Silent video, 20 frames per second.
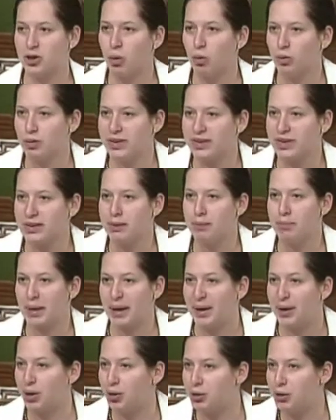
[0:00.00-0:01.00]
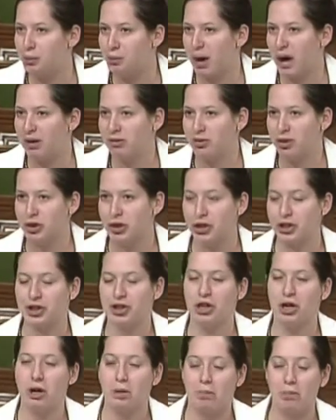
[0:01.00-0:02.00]
When you're talking about
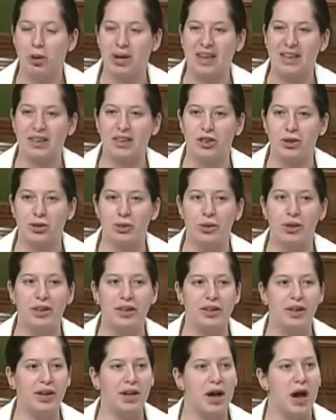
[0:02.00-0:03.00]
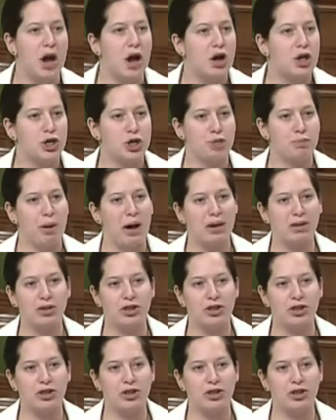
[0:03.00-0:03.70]
such worrisome situations as